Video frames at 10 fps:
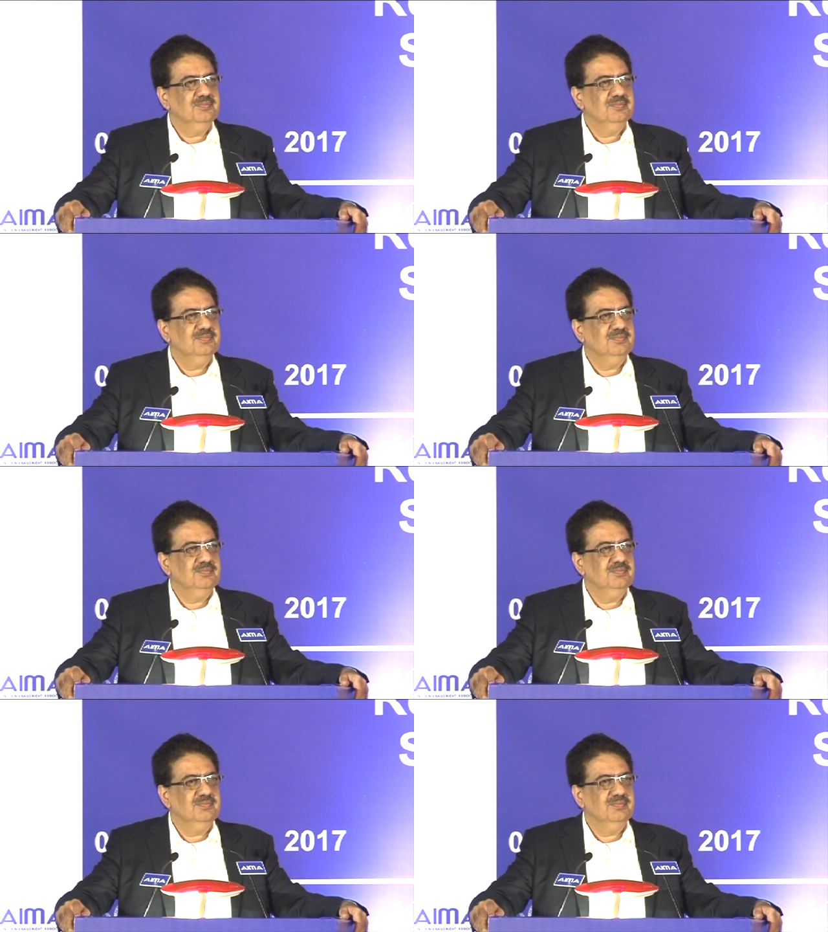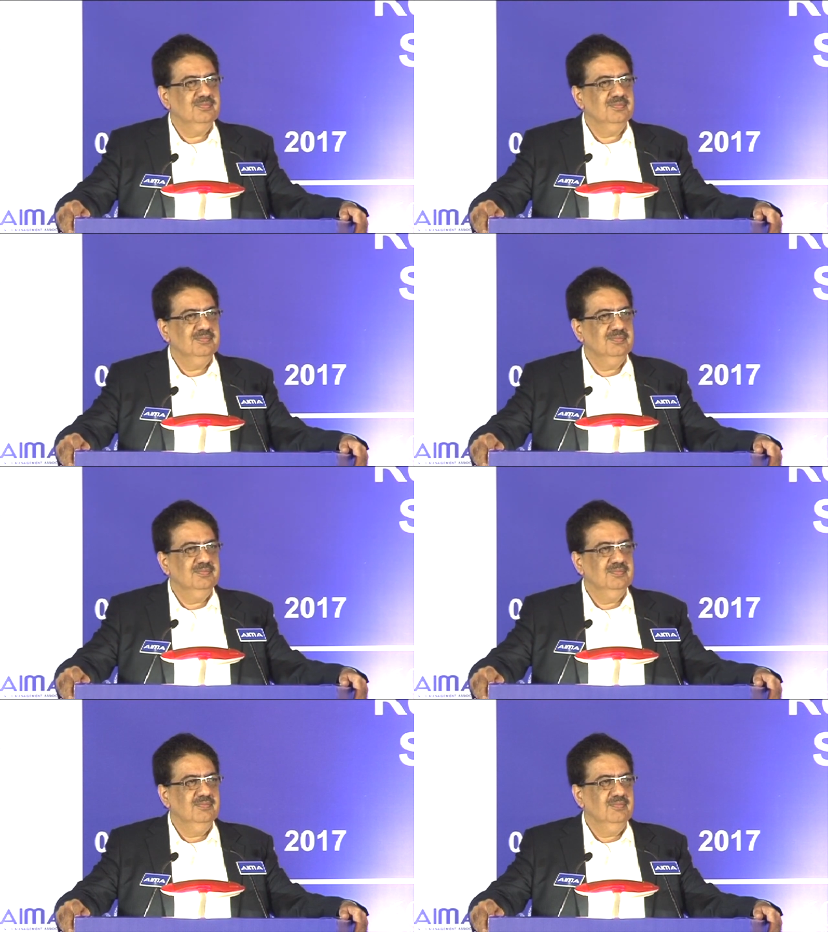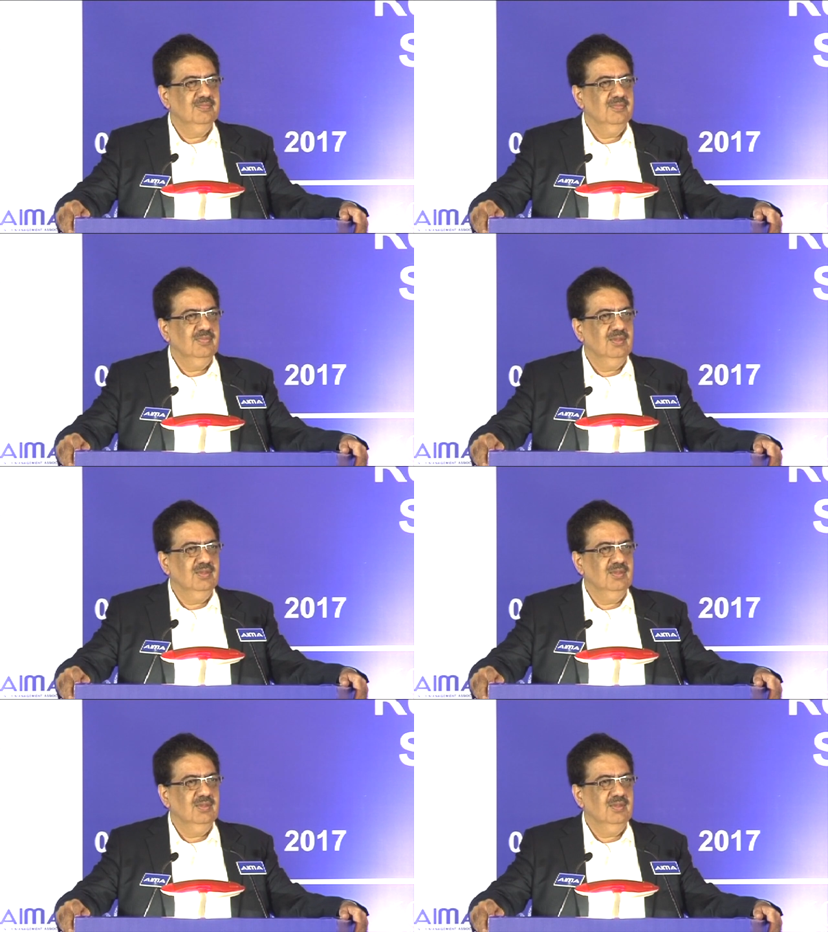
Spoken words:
(no one is talking)